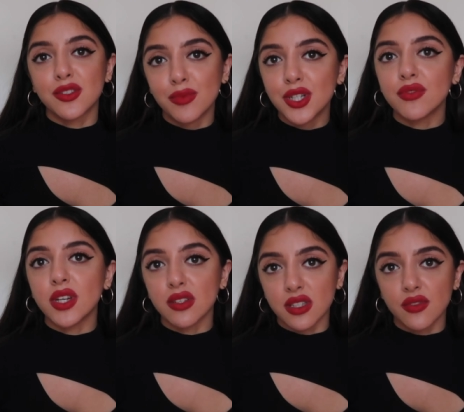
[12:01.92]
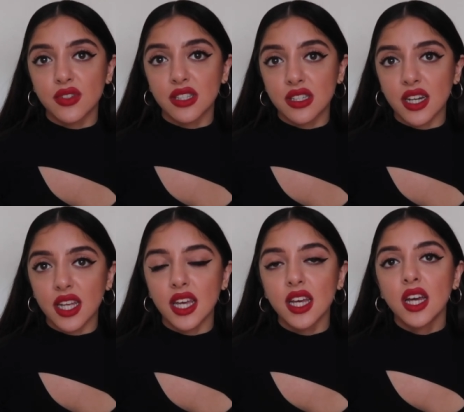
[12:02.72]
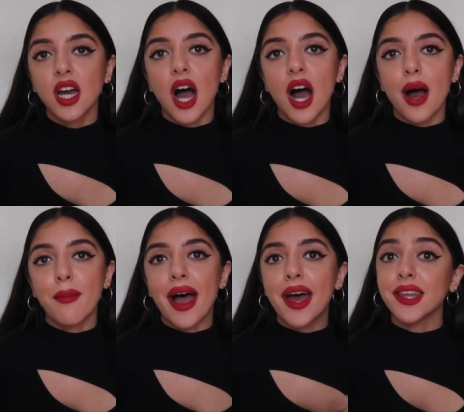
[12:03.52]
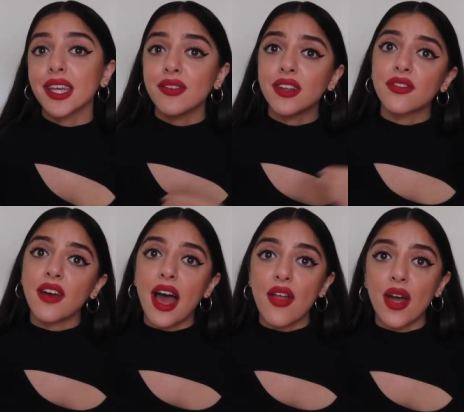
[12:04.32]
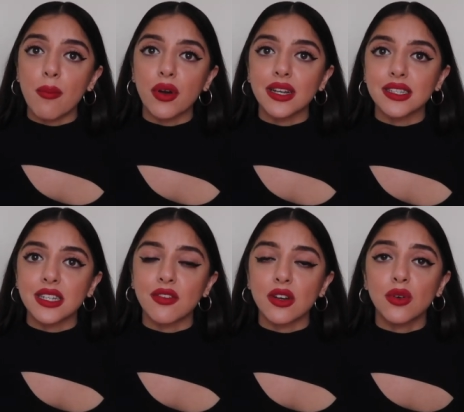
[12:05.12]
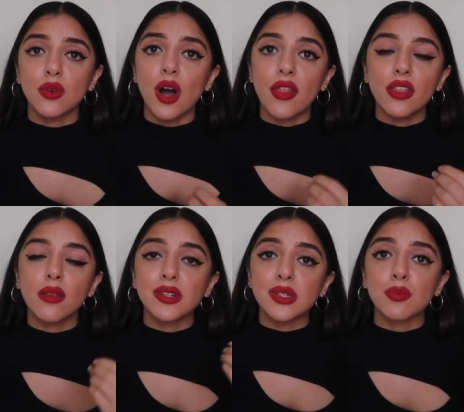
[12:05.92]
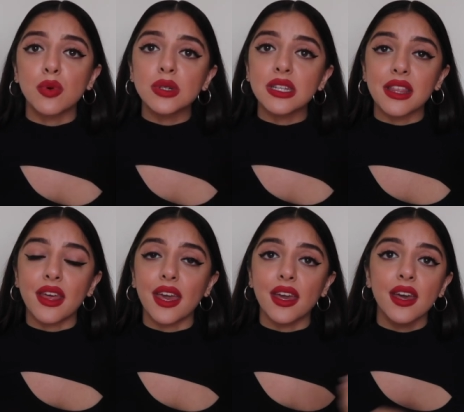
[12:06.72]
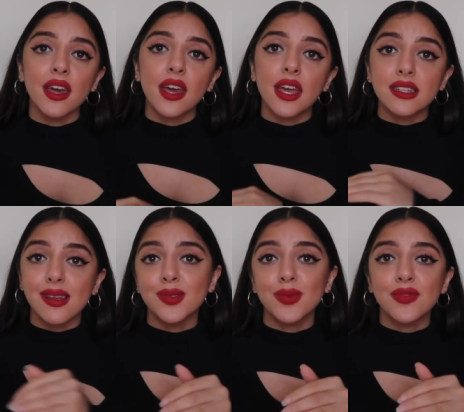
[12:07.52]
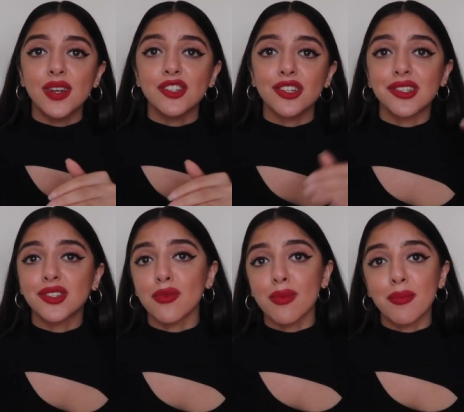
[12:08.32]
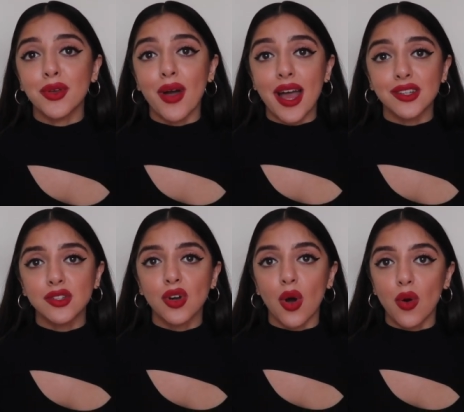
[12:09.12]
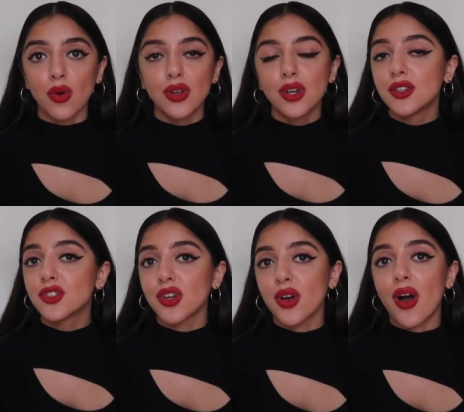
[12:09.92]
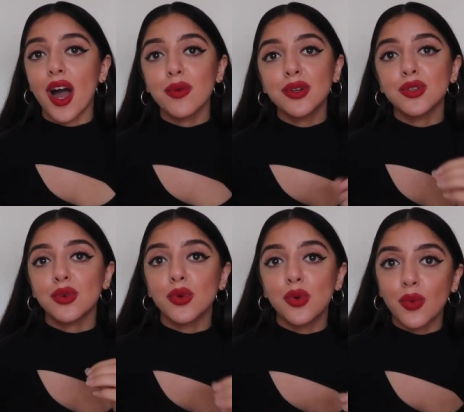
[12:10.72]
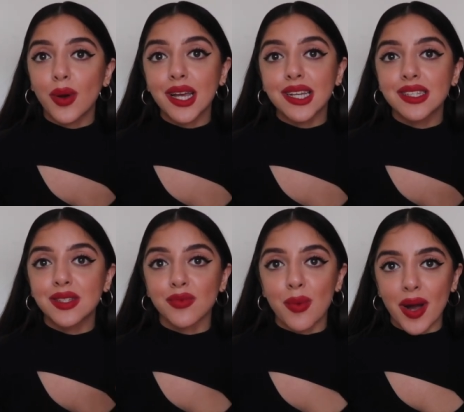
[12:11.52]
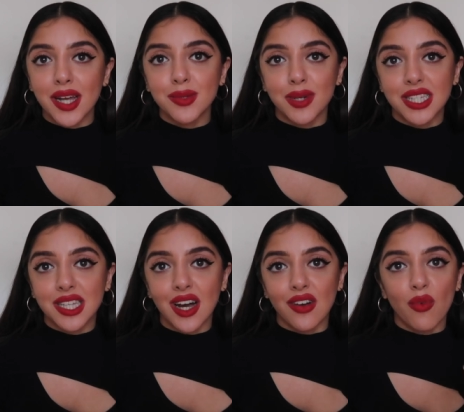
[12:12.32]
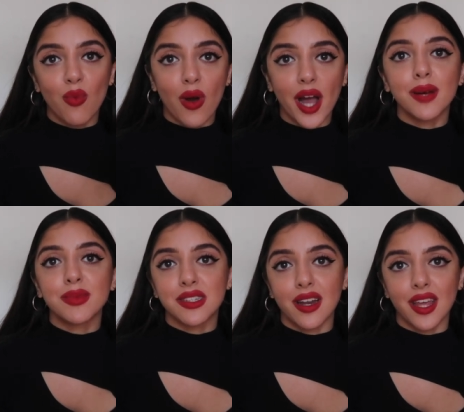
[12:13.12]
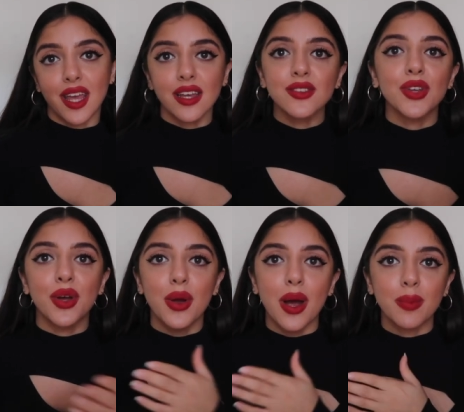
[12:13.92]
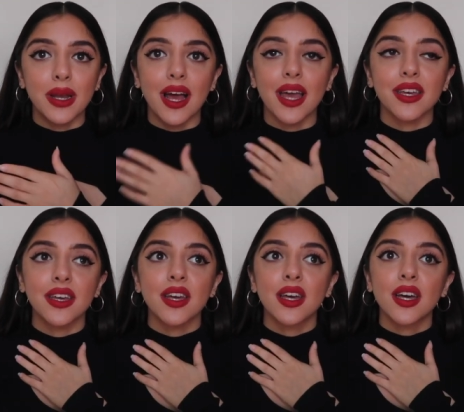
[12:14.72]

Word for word: to motivate yourself to study um, and even if at that point it's difficult I think the most important thing in terms of motivation is to remember your end goal. So I would always remind myself why I'm studying. So I'd be like,